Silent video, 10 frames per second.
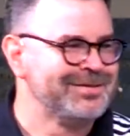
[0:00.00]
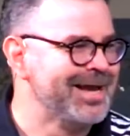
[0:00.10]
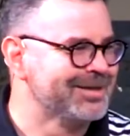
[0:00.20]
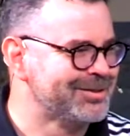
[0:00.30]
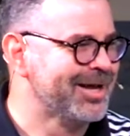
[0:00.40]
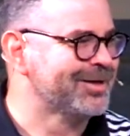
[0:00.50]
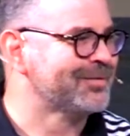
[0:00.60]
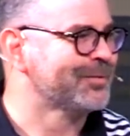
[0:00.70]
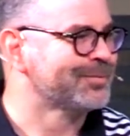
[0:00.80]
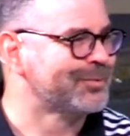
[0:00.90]
Thanks,
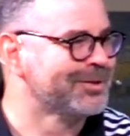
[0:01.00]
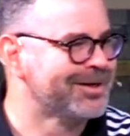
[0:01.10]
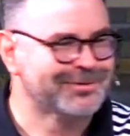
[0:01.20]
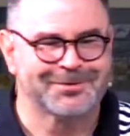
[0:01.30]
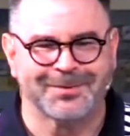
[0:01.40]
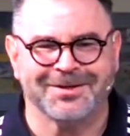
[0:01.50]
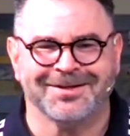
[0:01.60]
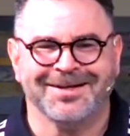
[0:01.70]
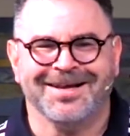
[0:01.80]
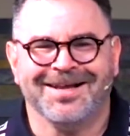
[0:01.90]
guys, for pointing that out to me.
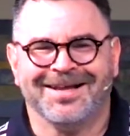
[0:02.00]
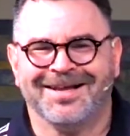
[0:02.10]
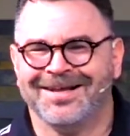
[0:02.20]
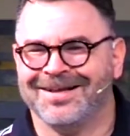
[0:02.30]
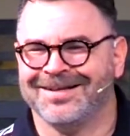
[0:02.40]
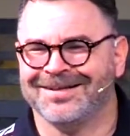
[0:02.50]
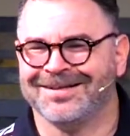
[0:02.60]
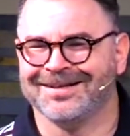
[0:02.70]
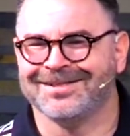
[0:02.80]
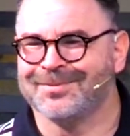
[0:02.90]

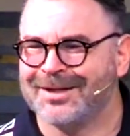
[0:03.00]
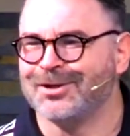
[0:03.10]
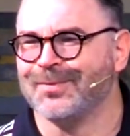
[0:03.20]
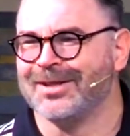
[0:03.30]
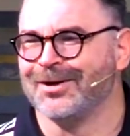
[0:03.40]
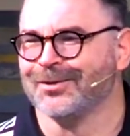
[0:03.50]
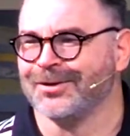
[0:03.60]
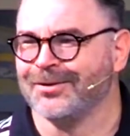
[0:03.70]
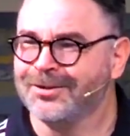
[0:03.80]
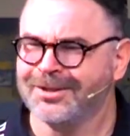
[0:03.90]
Somebody told me that
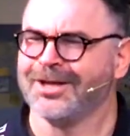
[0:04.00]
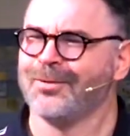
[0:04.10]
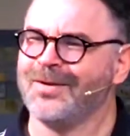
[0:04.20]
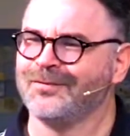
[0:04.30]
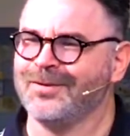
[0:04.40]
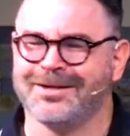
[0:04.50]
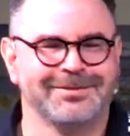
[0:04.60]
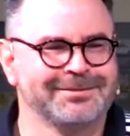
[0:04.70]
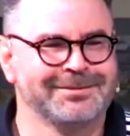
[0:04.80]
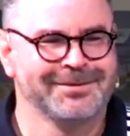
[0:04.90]
earlier. You look like a
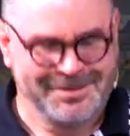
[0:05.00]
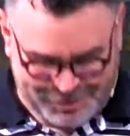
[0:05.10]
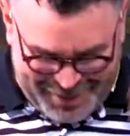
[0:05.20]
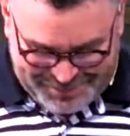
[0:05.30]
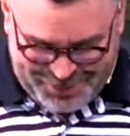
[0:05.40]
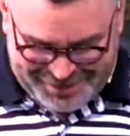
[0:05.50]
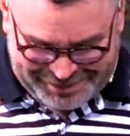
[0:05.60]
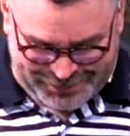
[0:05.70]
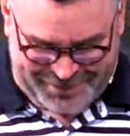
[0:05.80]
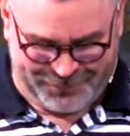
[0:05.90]
referee. Stripes go
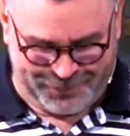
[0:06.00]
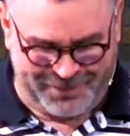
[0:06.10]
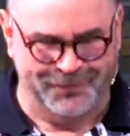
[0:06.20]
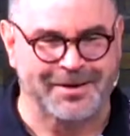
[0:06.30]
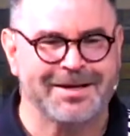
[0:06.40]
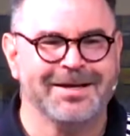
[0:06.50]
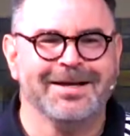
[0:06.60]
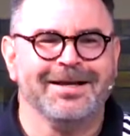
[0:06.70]
this way for a referee.